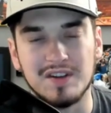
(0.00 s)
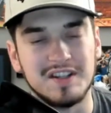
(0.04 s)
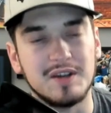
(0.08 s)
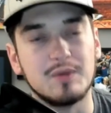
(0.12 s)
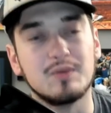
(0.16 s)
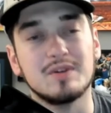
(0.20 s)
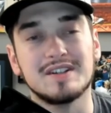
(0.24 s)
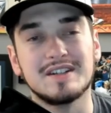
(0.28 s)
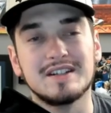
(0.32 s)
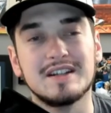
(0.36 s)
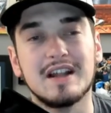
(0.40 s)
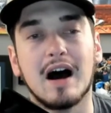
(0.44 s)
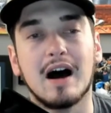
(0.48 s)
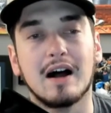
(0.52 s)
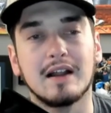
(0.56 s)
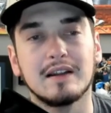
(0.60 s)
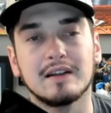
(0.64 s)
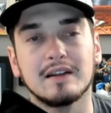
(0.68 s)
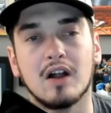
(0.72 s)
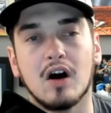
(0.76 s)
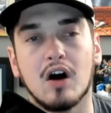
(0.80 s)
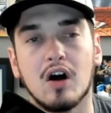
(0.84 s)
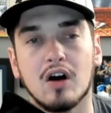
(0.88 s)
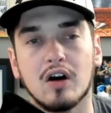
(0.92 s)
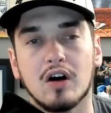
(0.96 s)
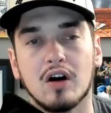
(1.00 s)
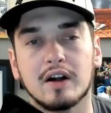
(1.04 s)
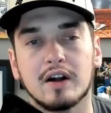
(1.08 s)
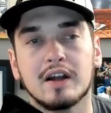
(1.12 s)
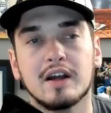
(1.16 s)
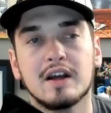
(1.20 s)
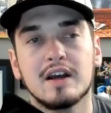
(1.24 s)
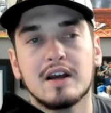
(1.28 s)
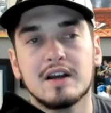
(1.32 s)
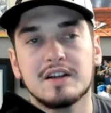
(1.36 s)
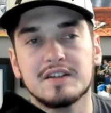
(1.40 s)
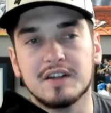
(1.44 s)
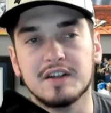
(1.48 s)
It was not long
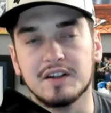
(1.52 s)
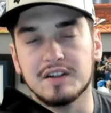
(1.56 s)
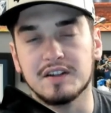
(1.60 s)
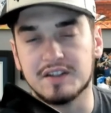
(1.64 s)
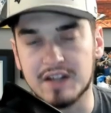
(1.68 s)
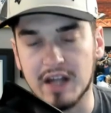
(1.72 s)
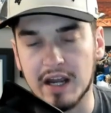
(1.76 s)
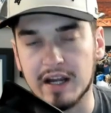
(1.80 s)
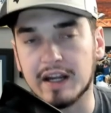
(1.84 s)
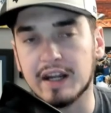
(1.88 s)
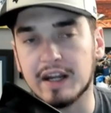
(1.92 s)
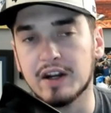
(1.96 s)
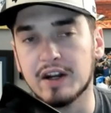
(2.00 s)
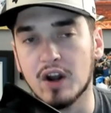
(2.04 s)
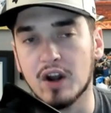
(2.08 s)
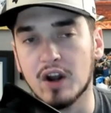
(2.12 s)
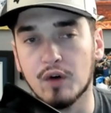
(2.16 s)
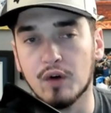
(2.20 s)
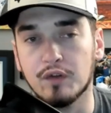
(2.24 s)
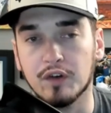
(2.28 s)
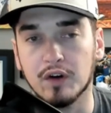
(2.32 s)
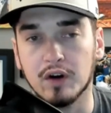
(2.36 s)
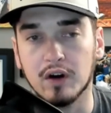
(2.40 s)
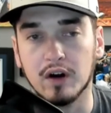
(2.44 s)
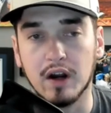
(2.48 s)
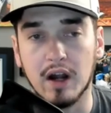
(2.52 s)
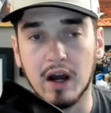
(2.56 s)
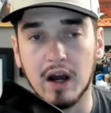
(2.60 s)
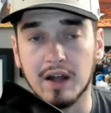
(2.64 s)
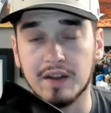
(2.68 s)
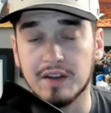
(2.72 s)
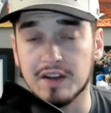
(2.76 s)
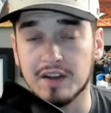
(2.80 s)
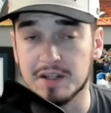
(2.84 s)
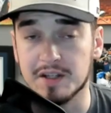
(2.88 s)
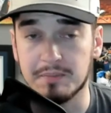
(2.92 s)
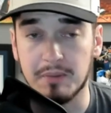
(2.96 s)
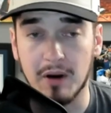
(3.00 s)
since taking over
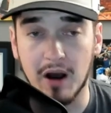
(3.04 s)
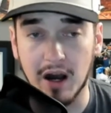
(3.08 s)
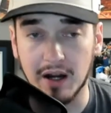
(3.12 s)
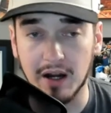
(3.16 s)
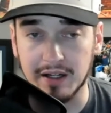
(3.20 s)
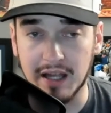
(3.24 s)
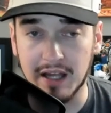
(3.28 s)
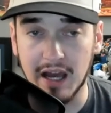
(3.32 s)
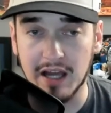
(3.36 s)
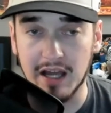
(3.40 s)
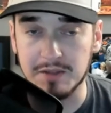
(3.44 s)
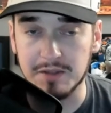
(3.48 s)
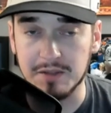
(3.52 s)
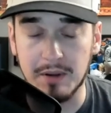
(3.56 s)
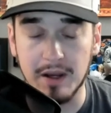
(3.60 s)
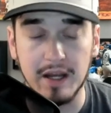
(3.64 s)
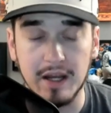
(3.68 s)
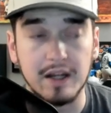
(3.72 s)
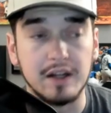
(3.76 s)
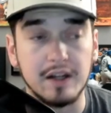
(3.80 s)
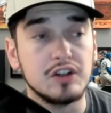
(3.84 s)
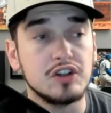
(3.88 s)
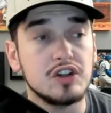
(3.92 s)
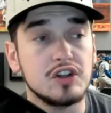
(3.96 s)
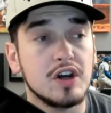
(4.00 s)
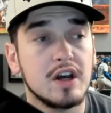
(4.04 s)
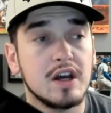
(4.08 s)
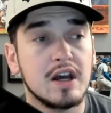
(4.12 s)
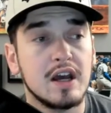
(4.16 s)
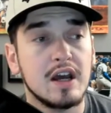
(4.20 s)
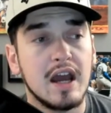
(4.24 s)
this podcast page.